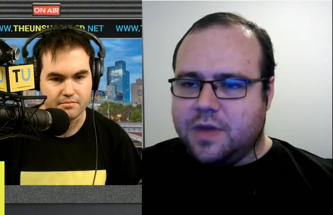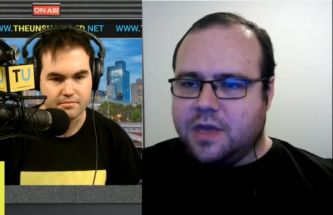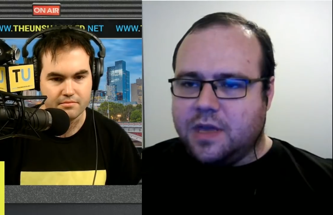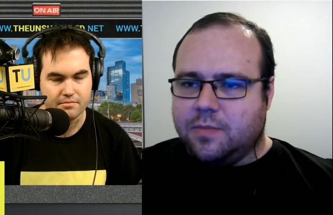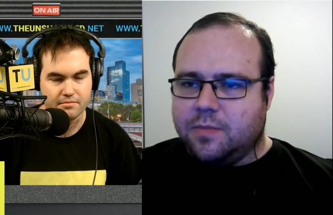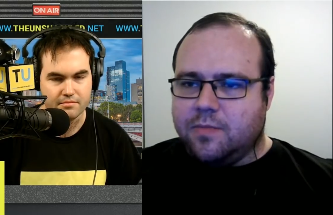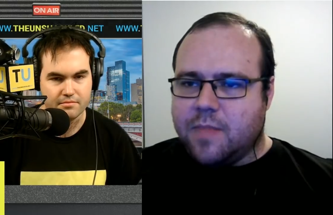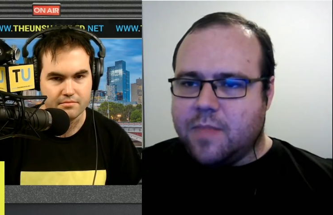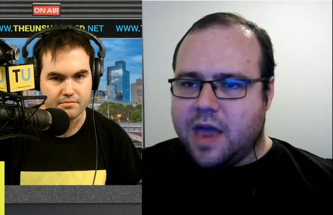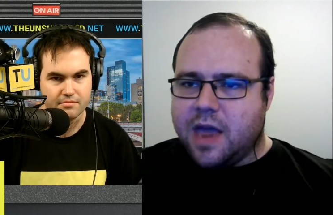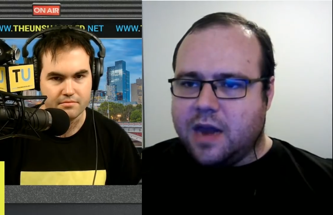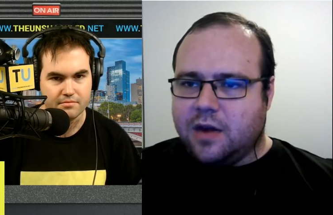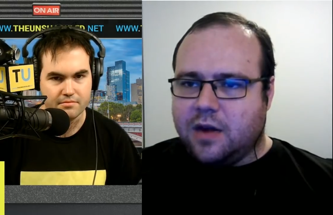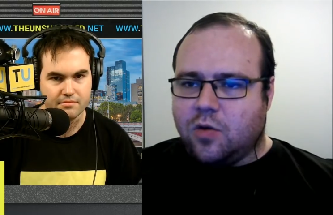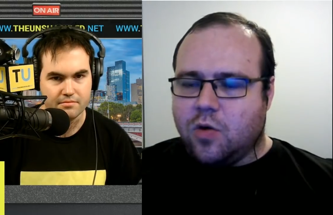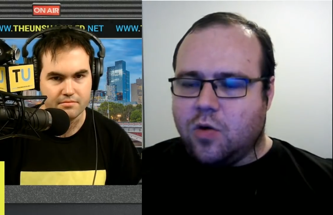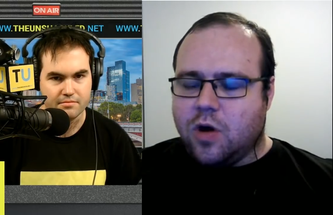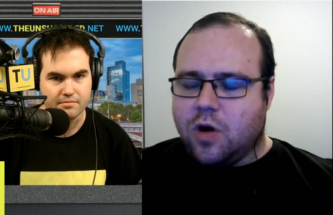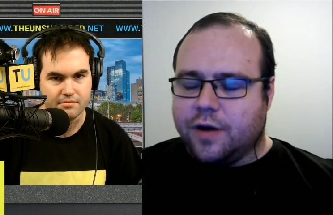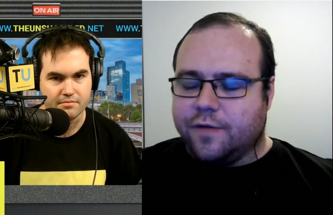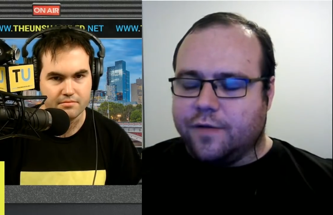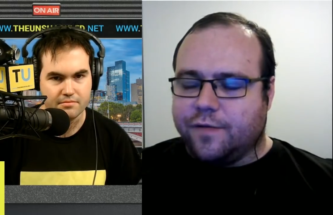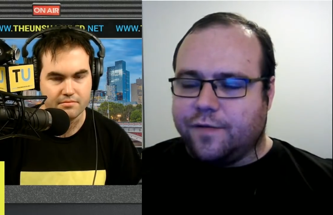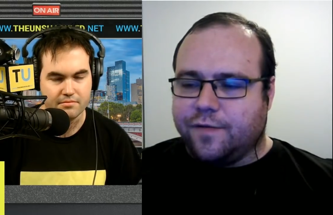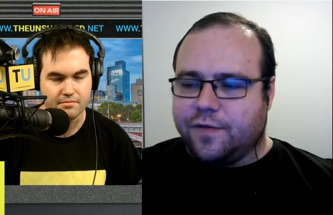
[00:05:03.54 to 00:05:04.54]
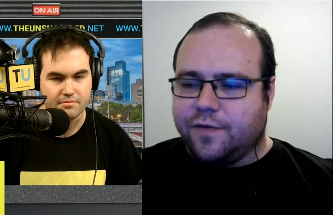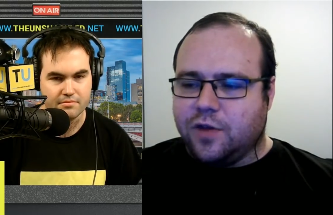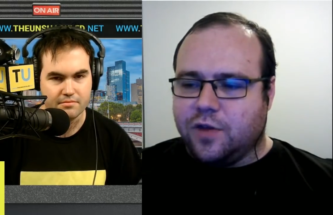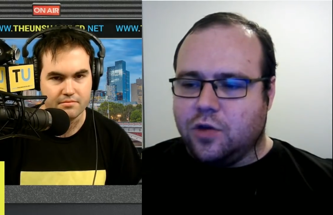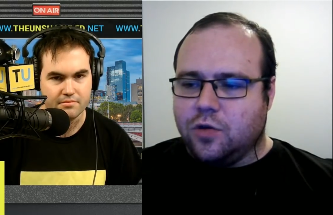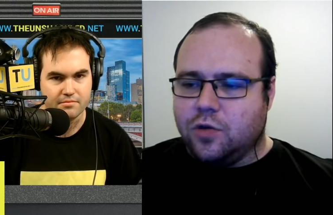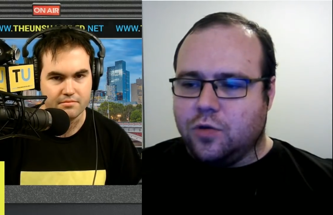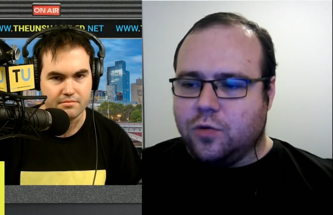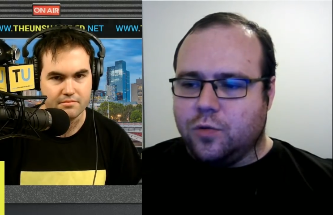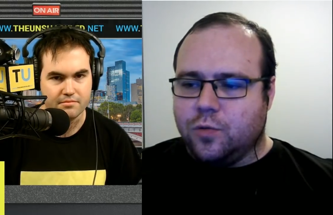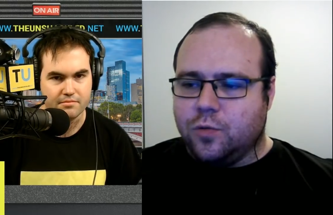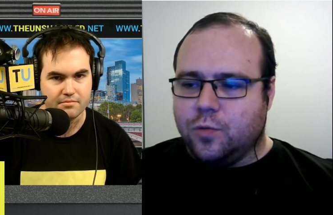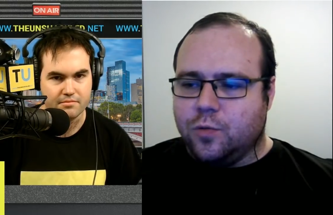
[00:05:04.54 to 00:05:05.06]
Speaker 1: made quite a
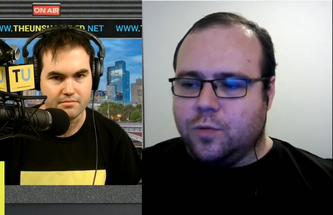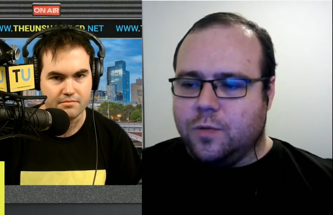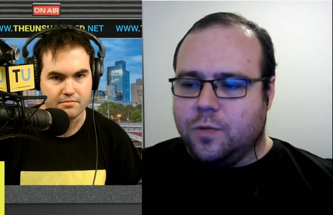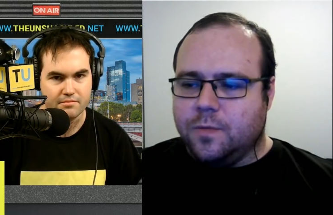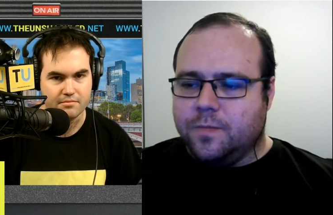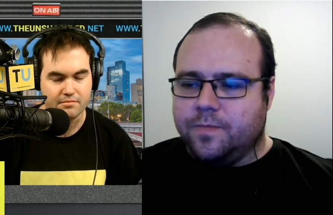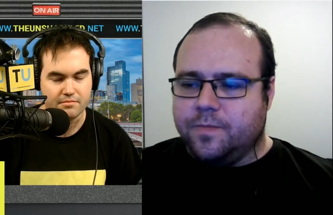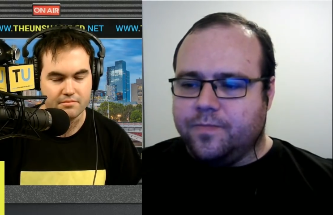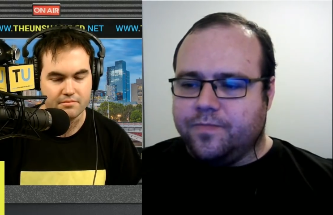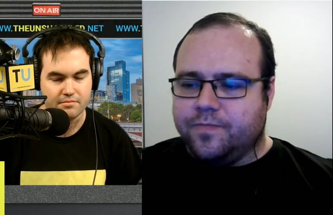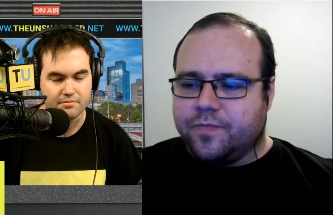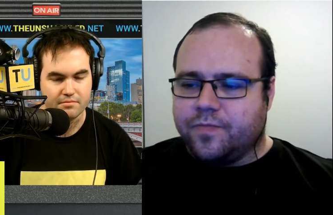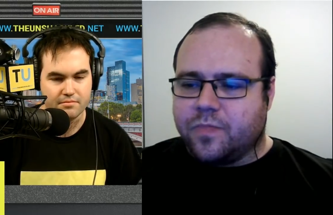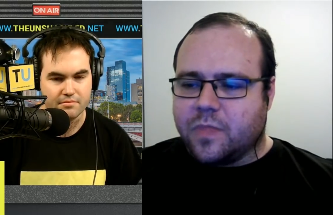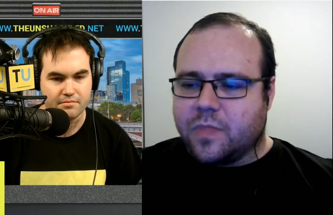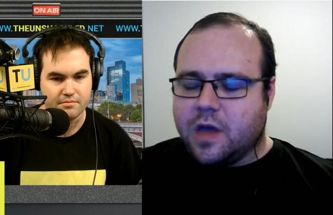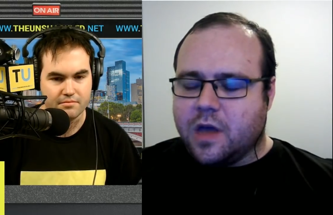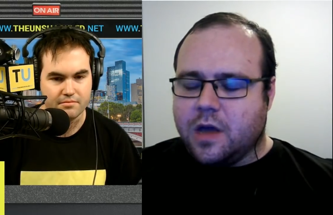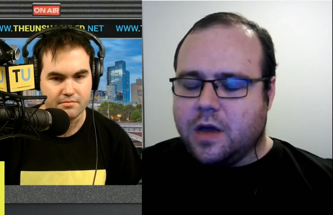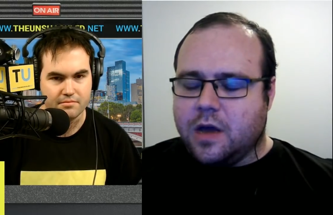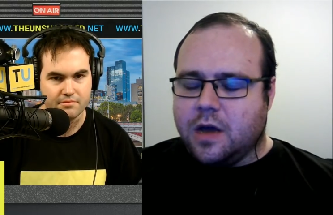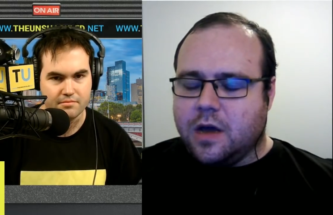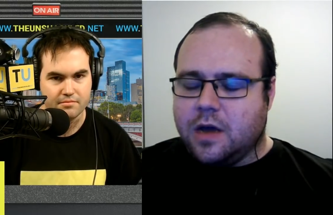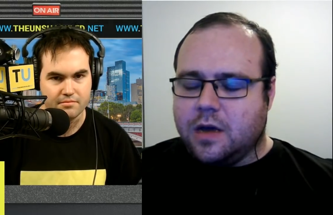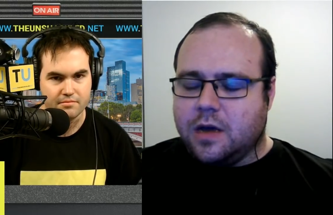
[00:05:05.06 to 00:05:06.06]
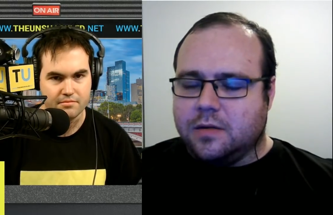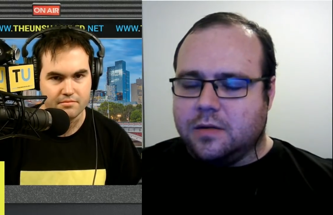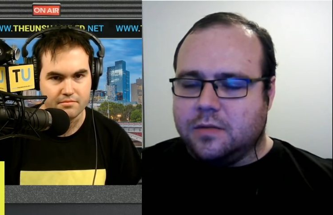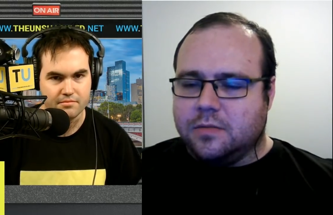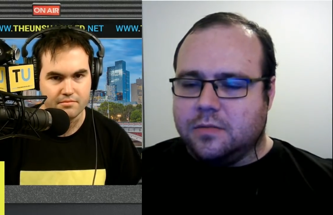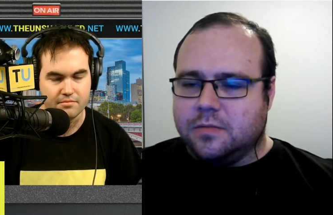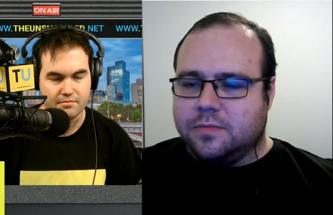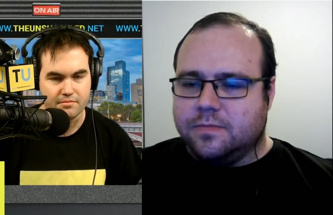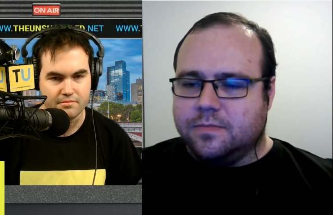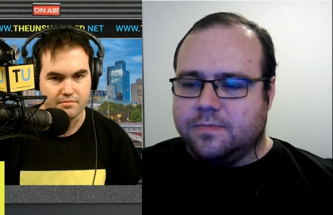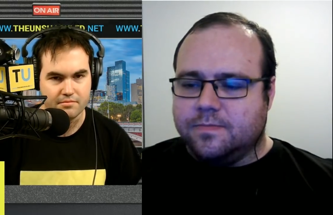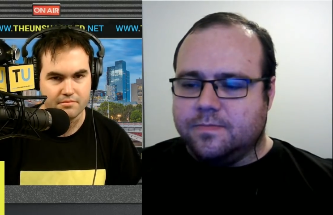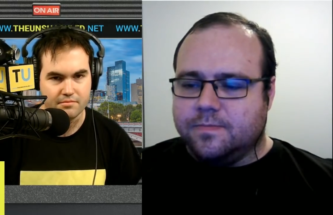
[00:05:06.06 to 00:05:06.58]
few
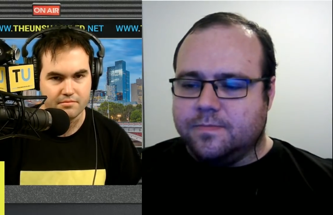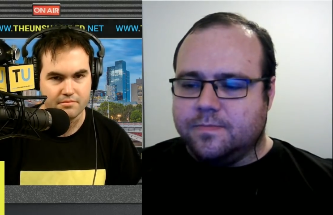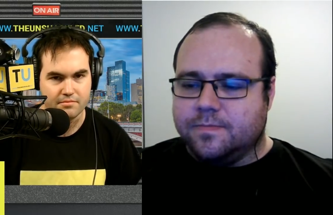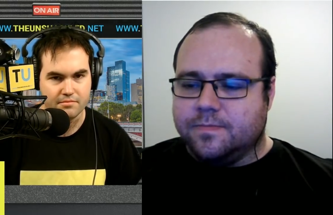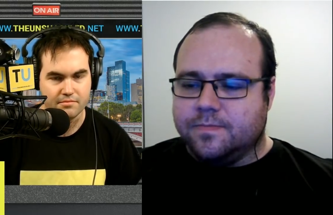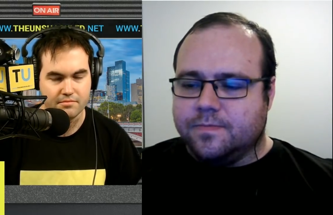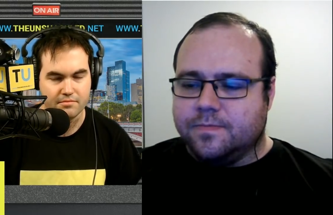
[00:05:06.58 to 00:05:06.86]
um,